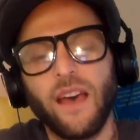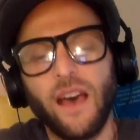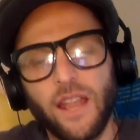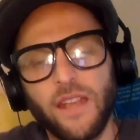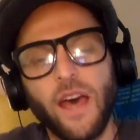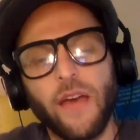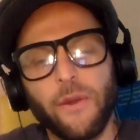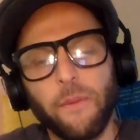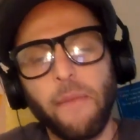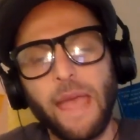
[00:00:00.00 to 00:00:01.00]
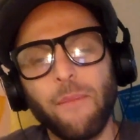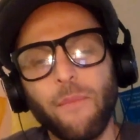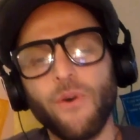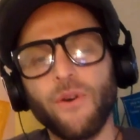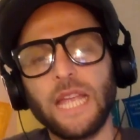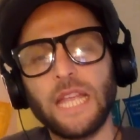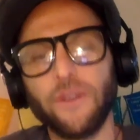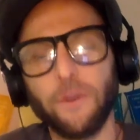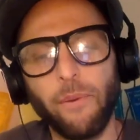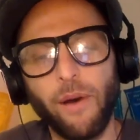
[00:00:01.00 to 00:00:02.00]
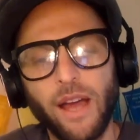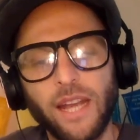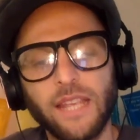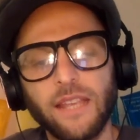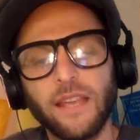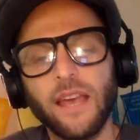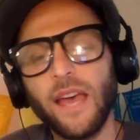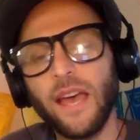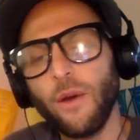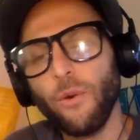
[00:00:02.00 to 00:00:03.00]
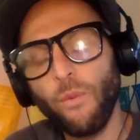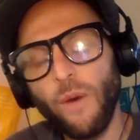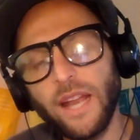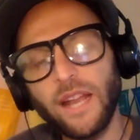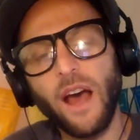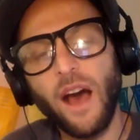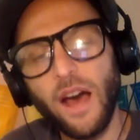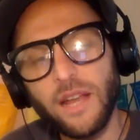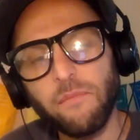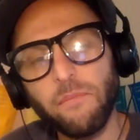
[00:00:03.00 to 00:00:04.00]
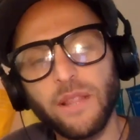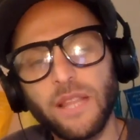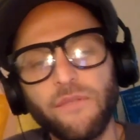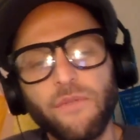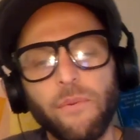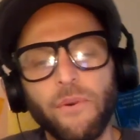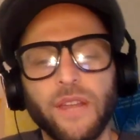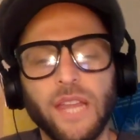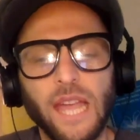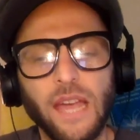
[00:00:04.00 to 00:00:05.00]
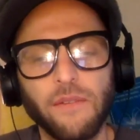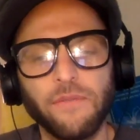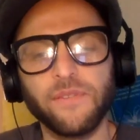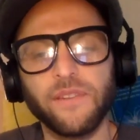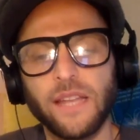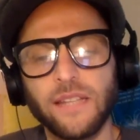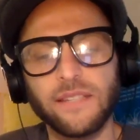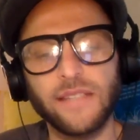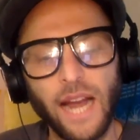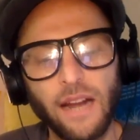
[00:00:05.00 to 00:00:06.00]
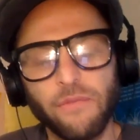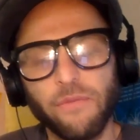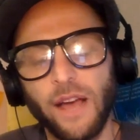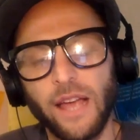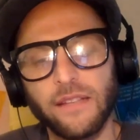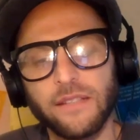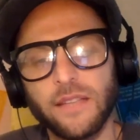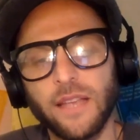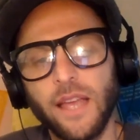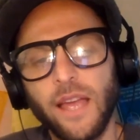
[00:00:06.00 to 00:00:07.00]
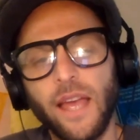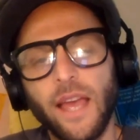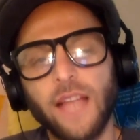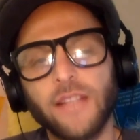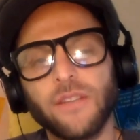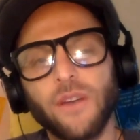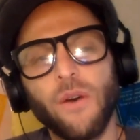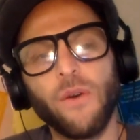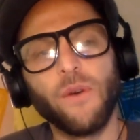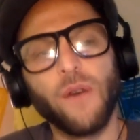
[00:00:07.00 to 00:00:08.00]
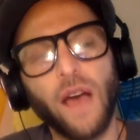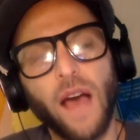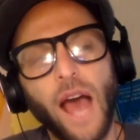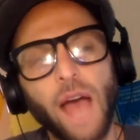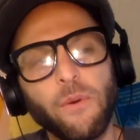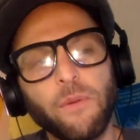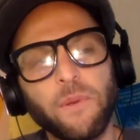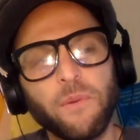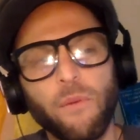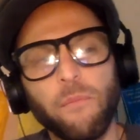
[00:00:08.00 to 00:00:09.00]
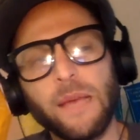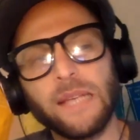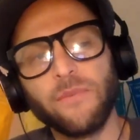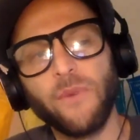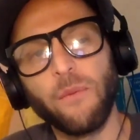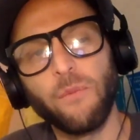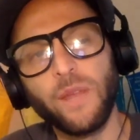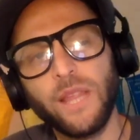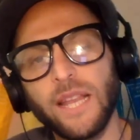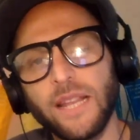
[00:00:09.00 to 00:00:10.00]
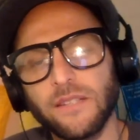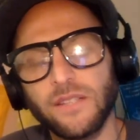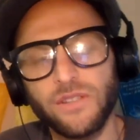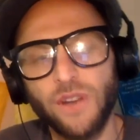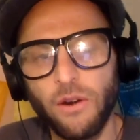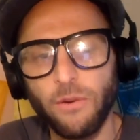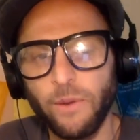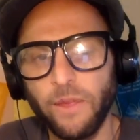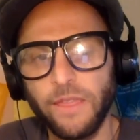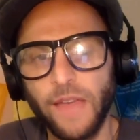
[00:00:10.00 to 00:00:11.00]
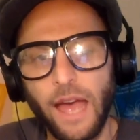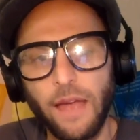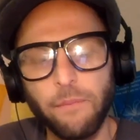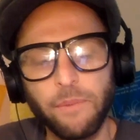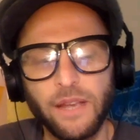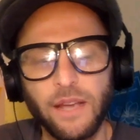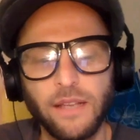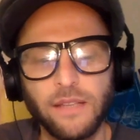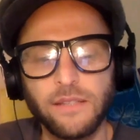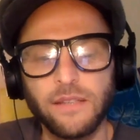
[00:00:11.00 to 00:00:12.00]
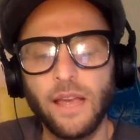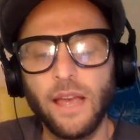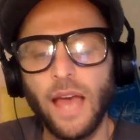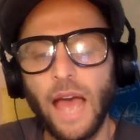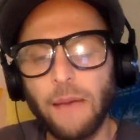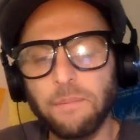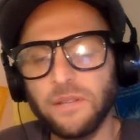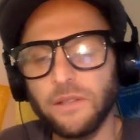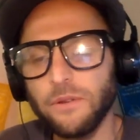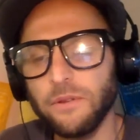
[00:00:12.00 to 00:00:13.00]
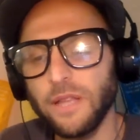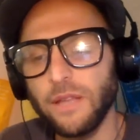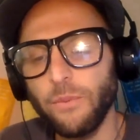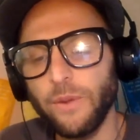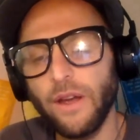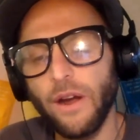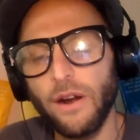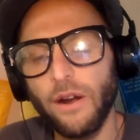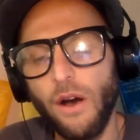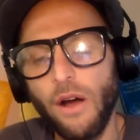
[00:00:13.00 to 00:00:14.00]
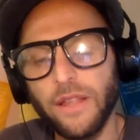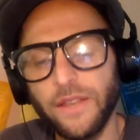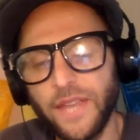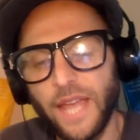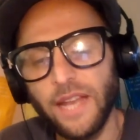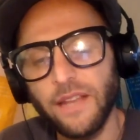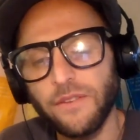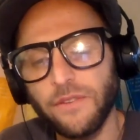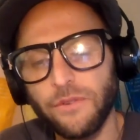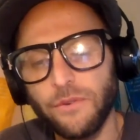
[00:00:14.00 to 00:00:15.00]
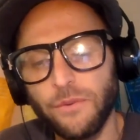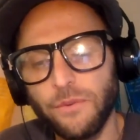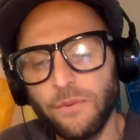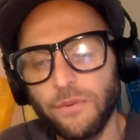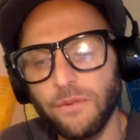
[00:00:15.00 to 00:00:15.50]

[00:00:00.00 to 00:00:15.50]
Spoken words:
another mammal in your body. What an unbelievable gift and sacrifice. And so I would be remiss if I really didn't start with that, because absolutely we are all indebted to